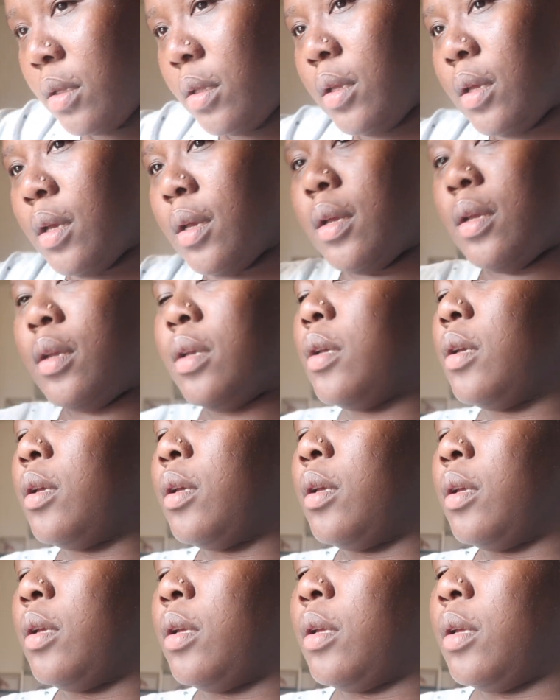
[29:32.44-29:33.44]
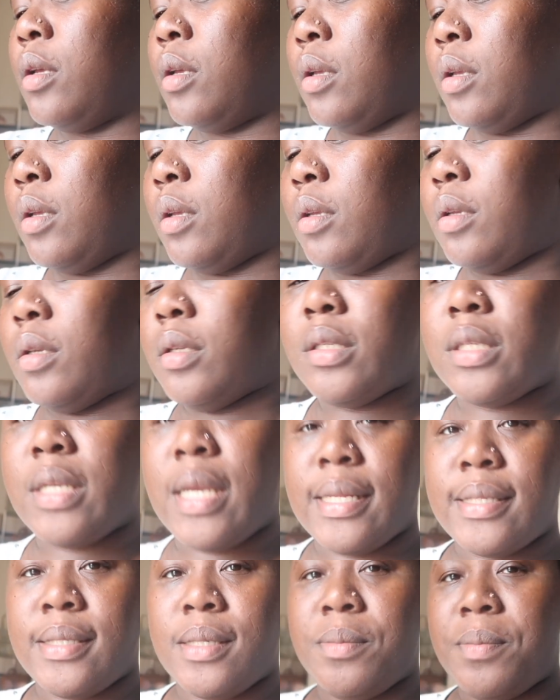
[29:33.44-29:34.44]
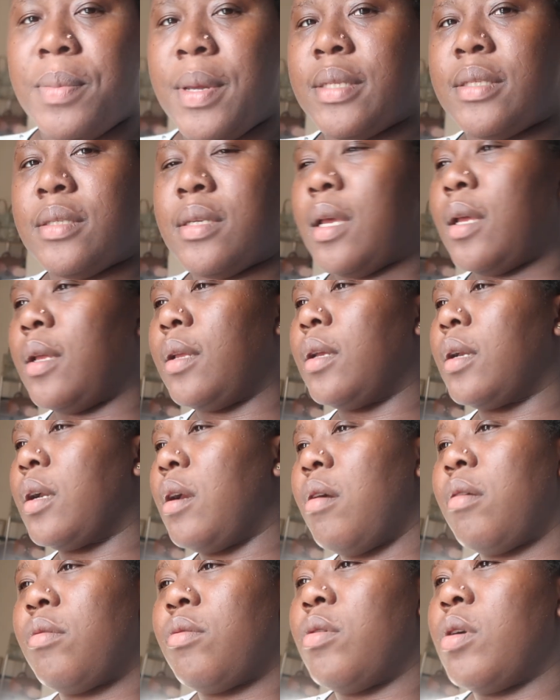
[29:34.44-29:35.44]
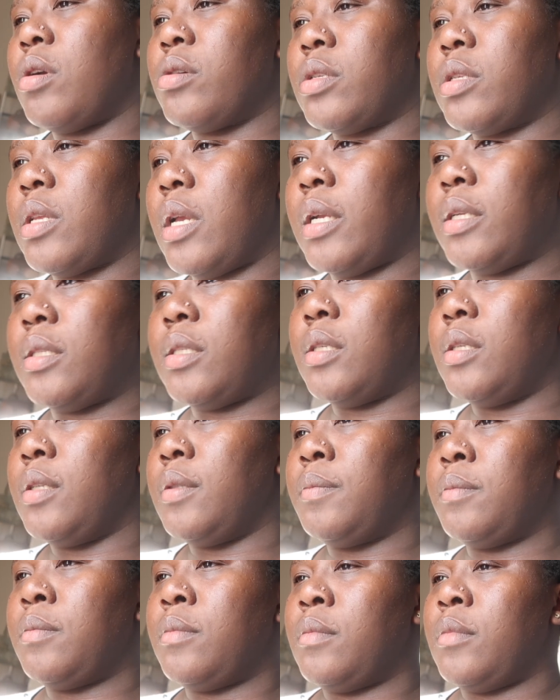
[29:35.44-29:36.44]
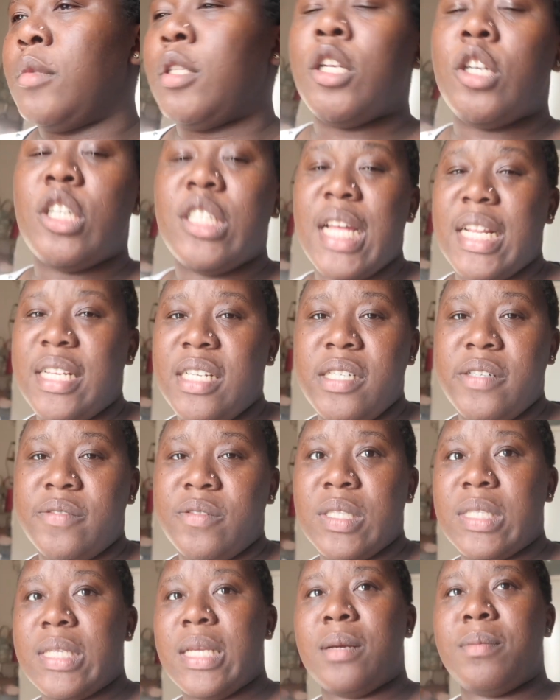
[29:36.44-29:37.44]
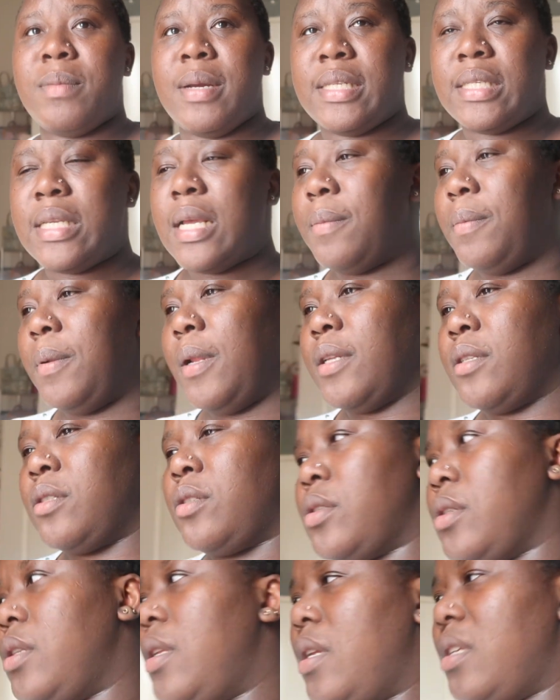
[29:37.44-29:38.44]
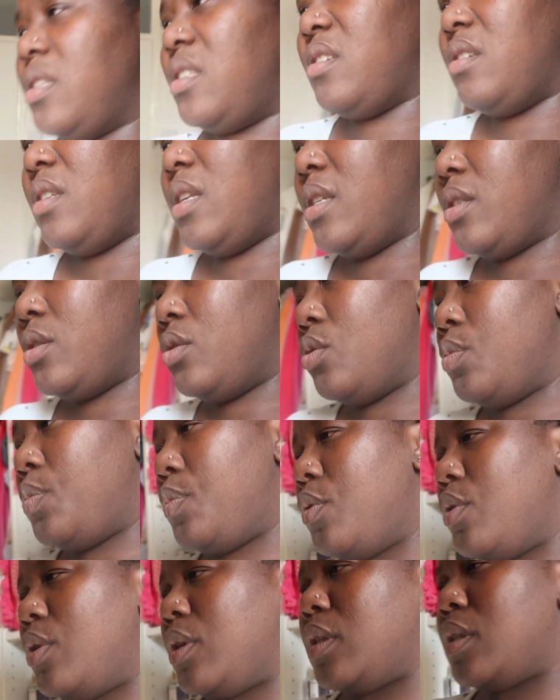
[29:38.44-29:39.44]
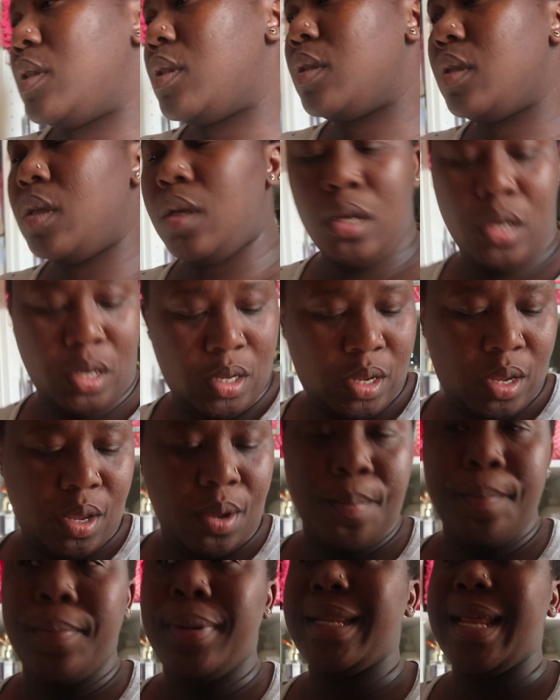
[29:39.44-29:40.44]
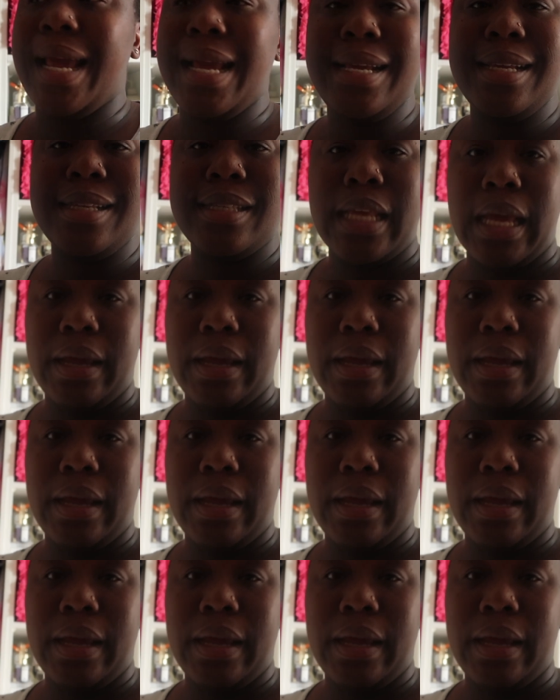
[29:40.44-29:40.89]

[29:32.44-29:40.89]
yeah it's getting better can't go outside because i didn't even take my tablets today so there's no point but that is